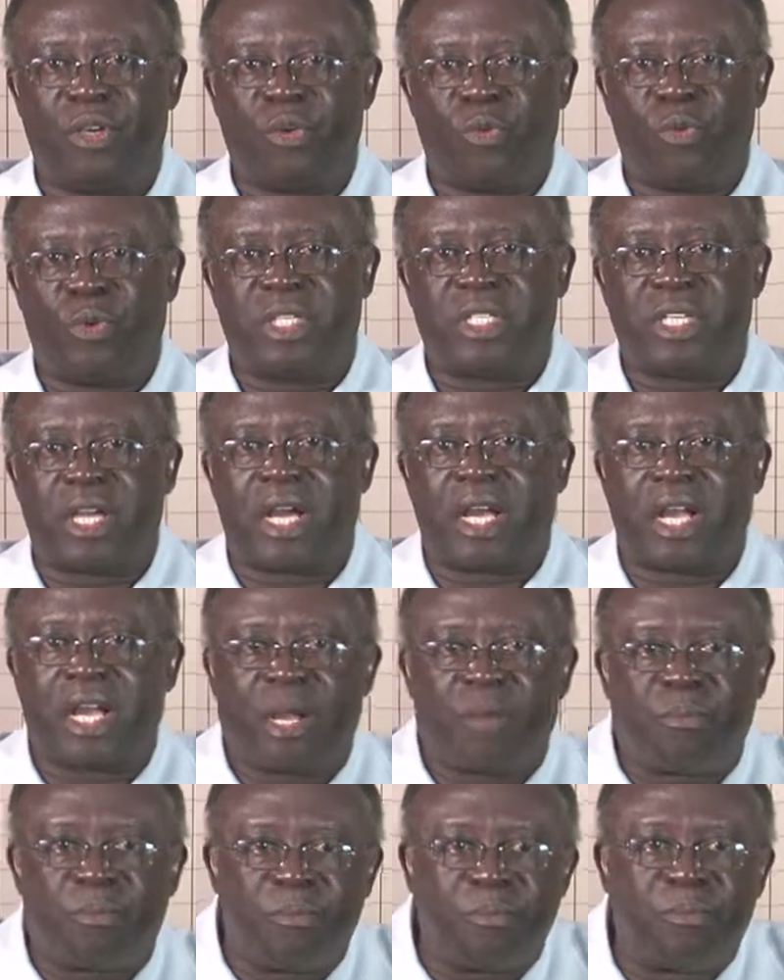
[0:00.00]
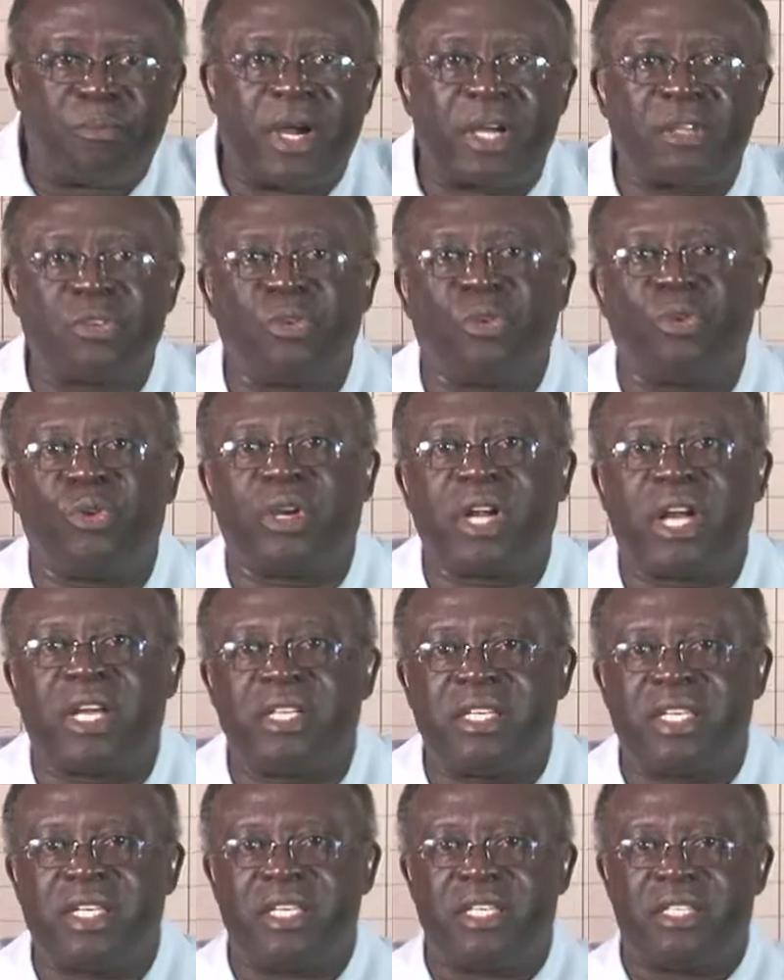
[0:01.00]
We shall come back to look
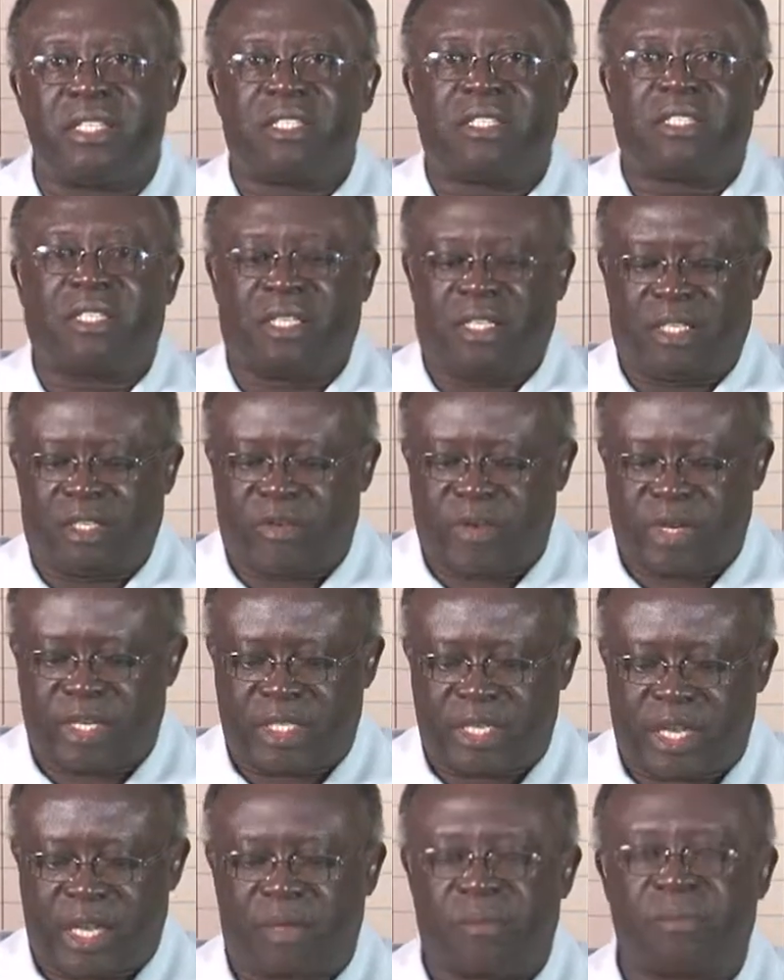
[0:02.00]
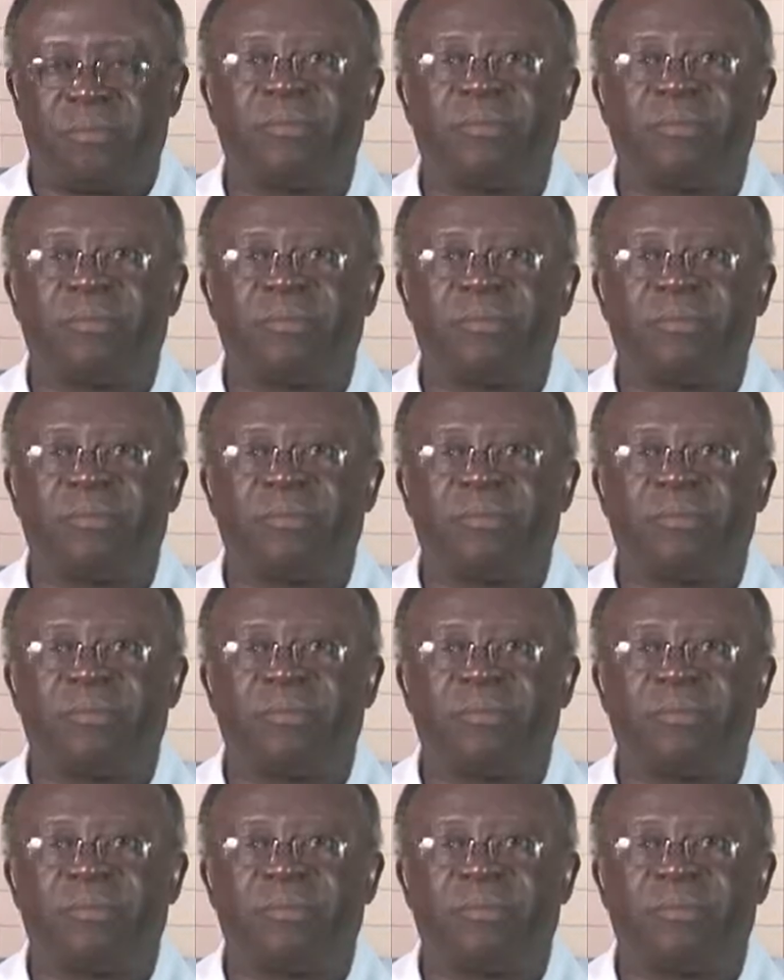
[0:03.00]
at these in greater